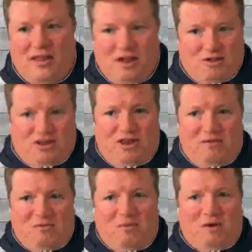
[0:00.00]
the other
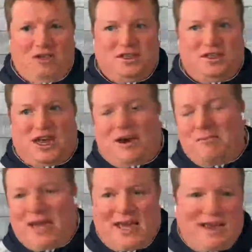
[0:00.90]
team was kind of
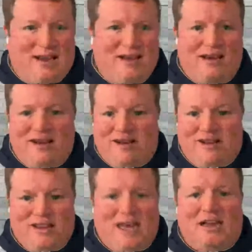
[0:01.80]
making a,
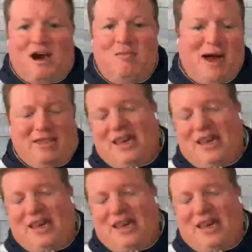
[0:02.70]
a, late comeback.